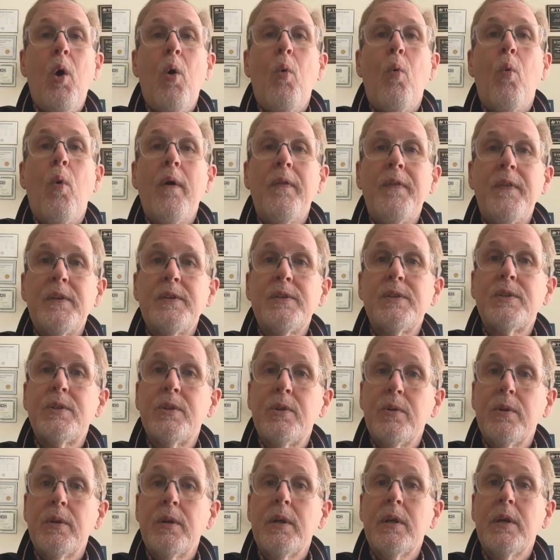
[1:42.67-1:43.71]
what the
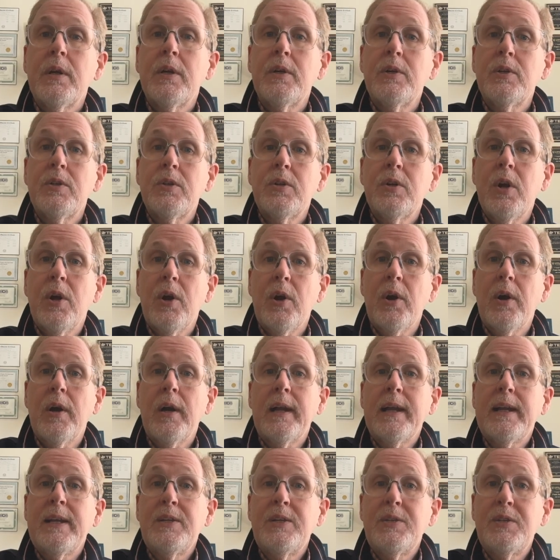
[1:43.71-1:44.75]
student can
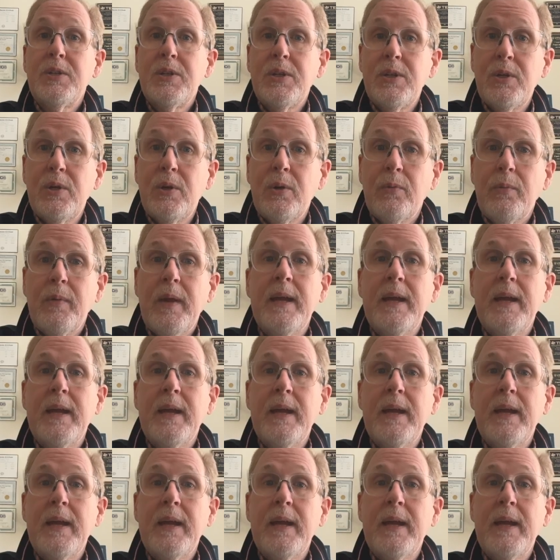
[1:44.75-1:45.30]
currently do.